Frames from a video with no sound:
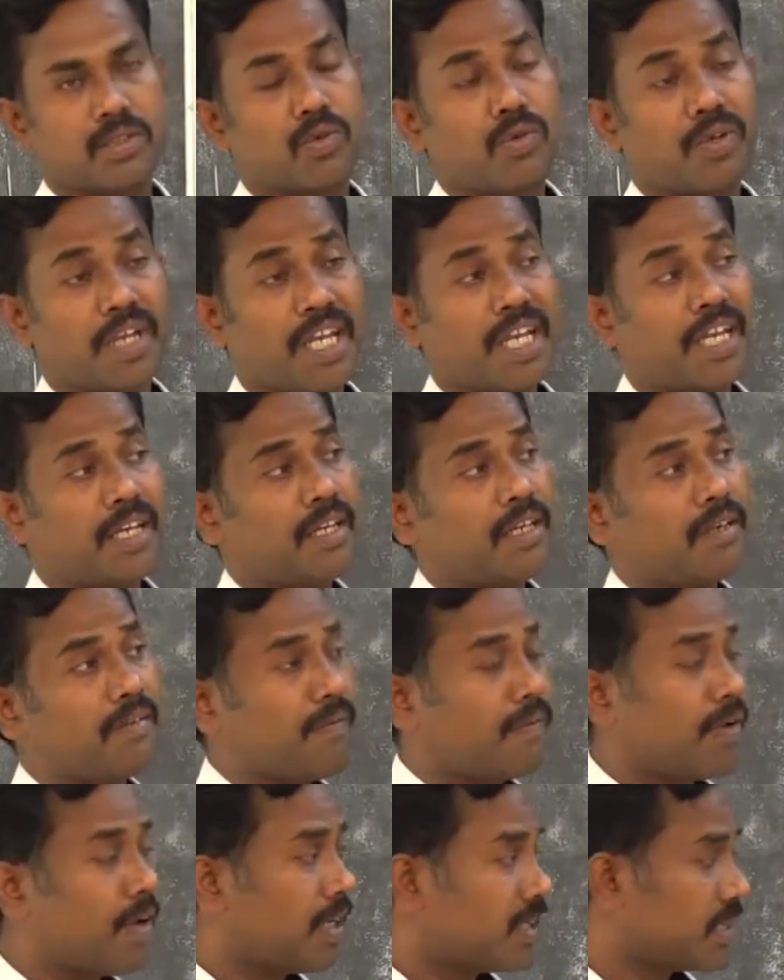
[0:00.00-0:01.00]
So aerial
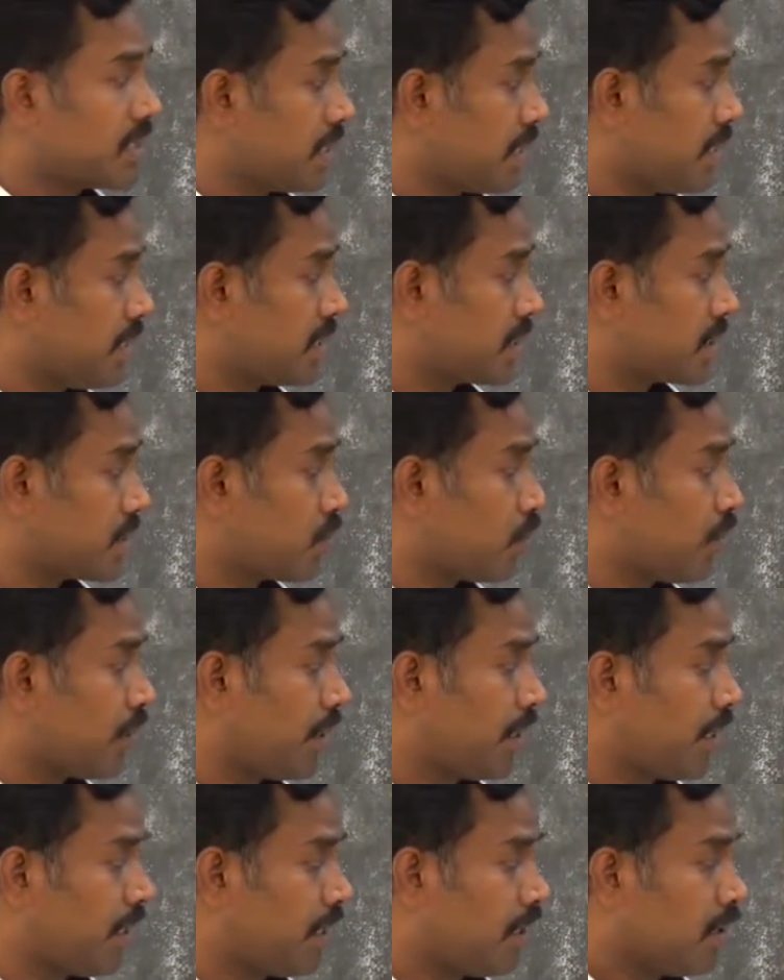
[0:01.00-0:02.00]
flowers is
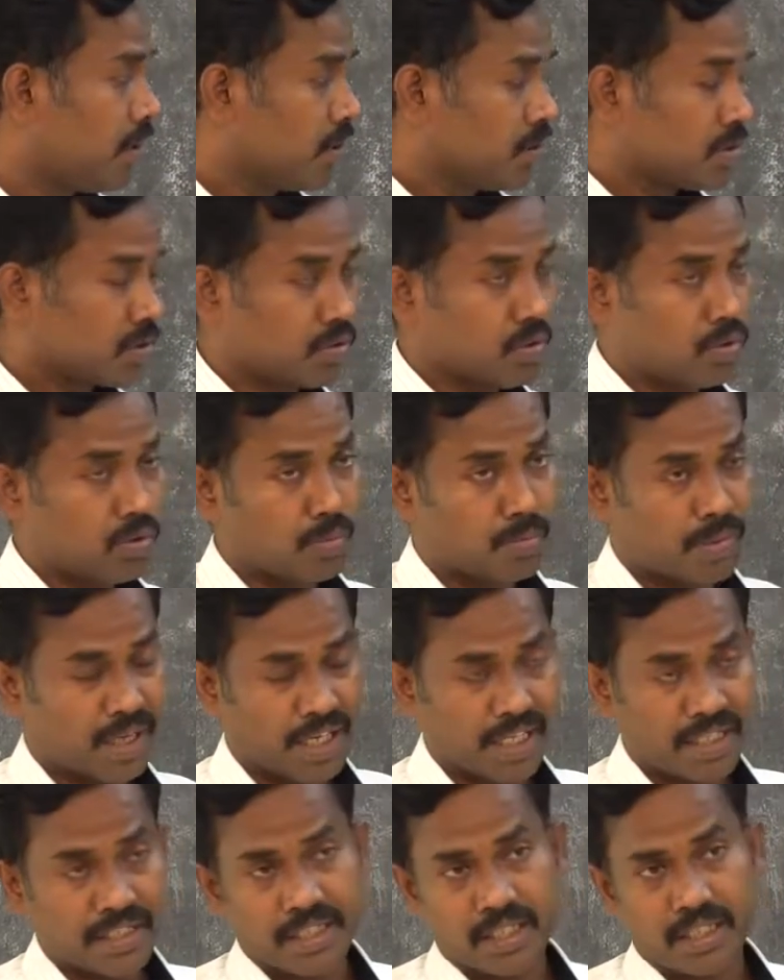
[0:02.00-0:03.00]
so
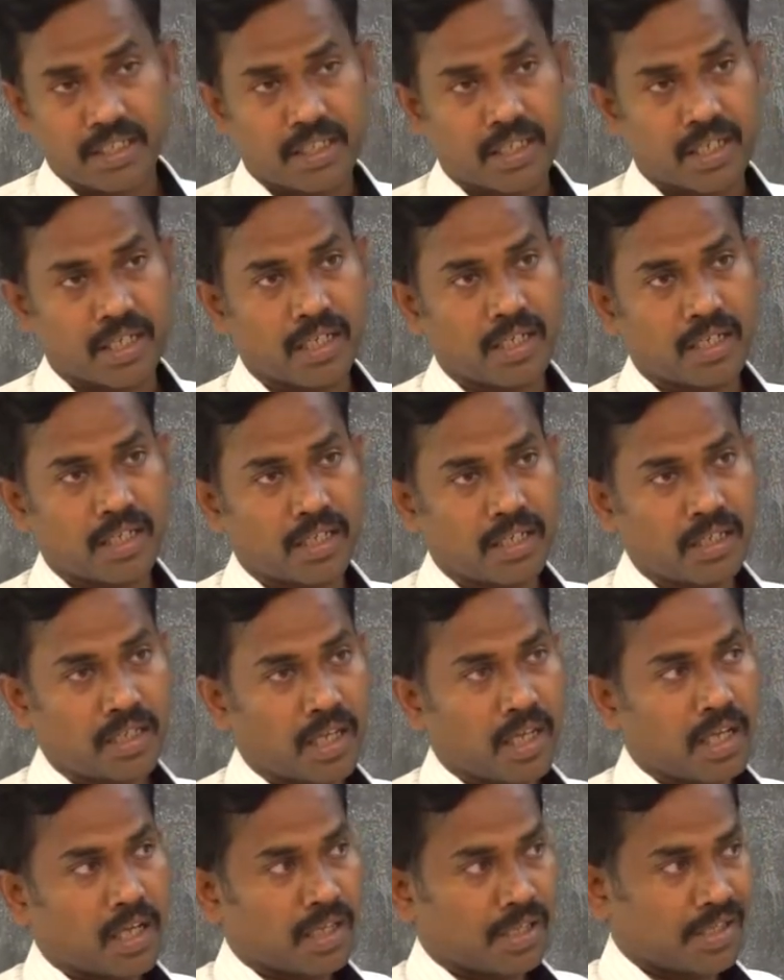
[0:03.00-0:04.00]
bright in
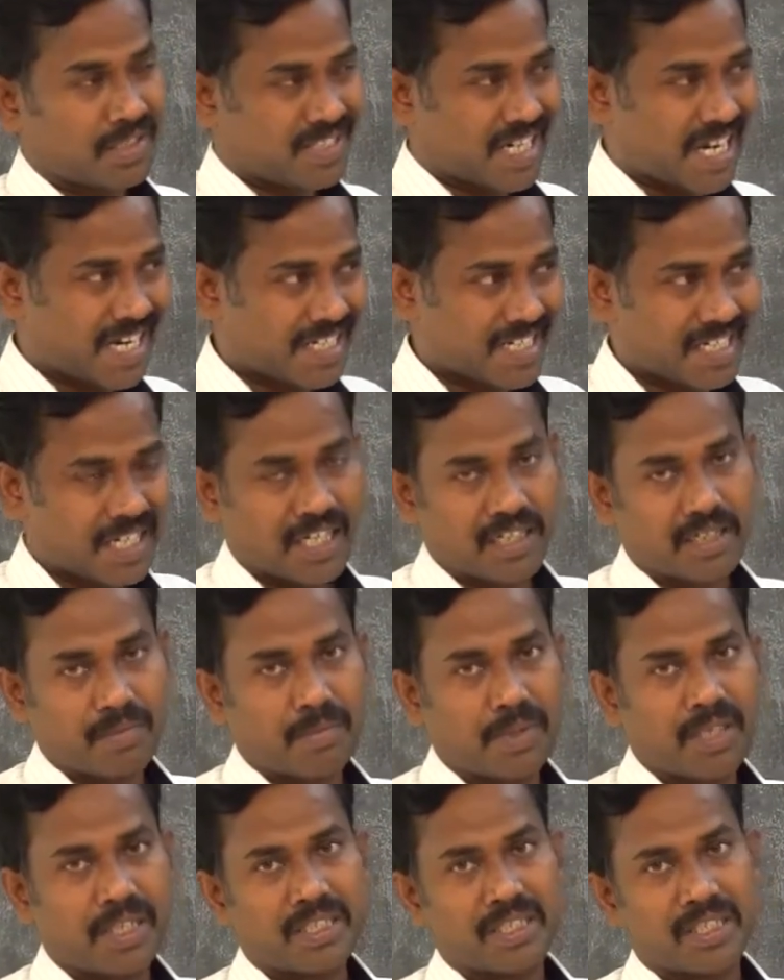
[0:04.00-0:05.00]
color, it
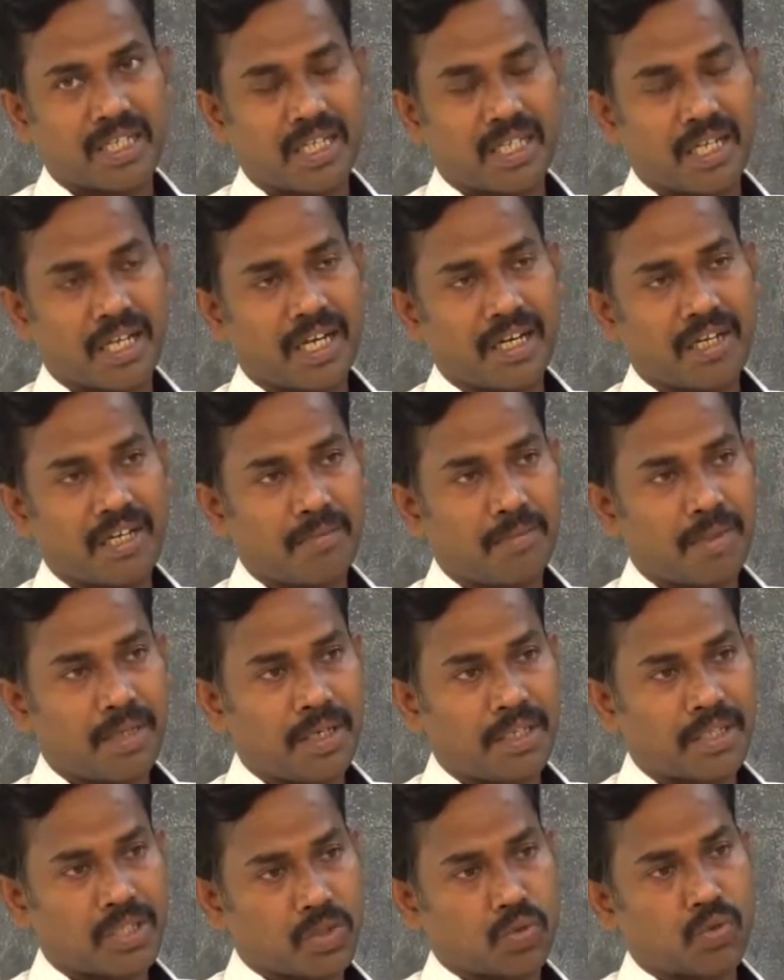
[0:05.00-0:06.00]
attract bees and
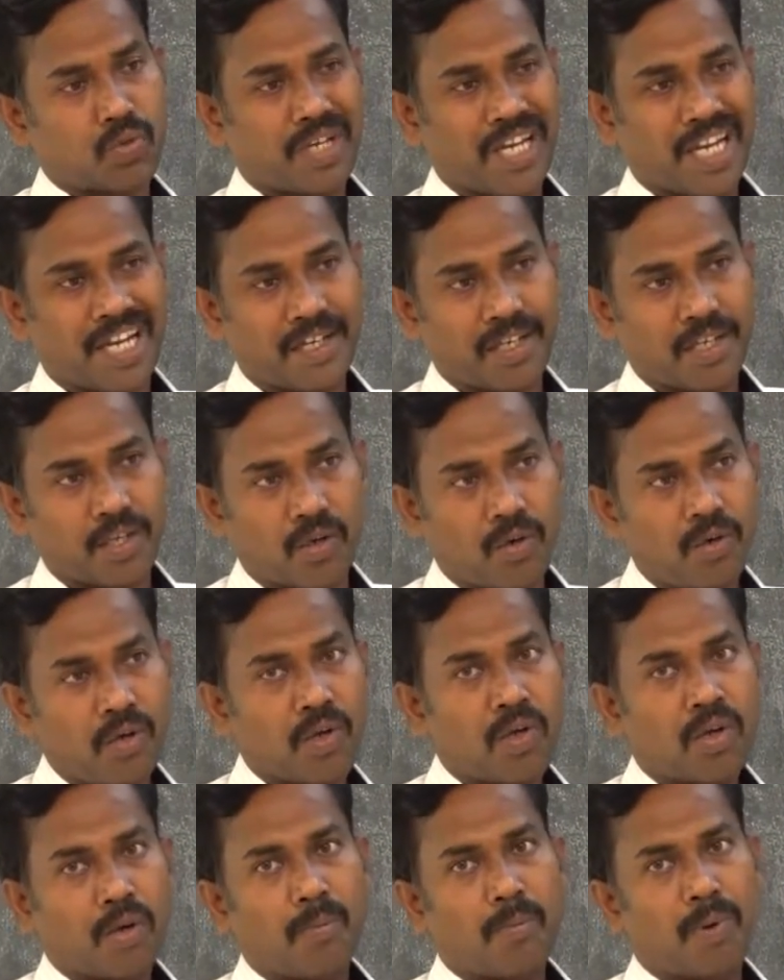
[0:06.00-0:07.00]
honeybees to carry out
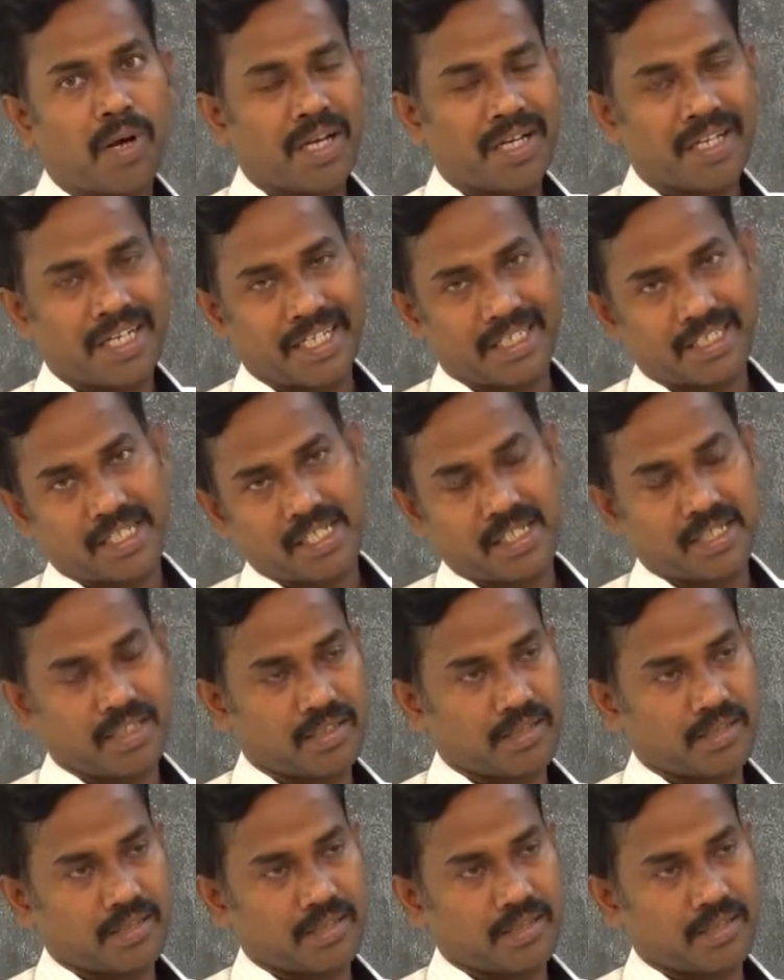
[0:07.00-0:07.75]
pollinating.